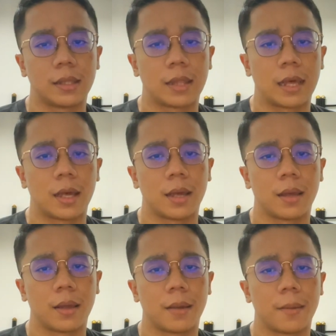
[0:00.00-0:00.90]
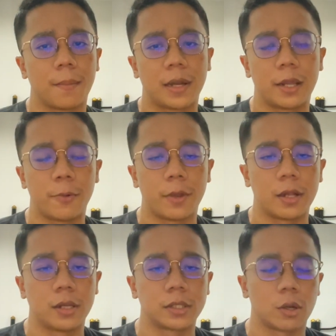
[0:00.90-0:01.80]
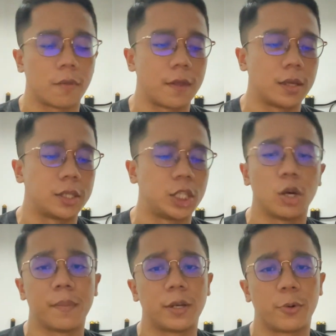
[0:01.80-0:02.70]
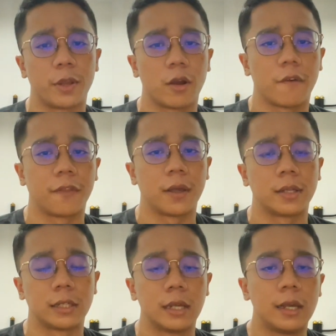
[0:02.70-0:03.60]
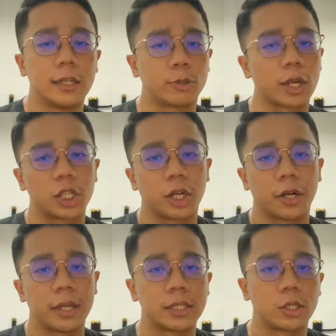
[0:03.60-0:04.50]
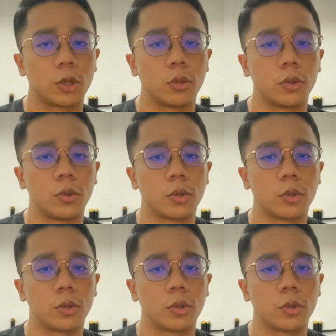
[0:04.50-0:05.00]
the materials or the geometry of the structure is too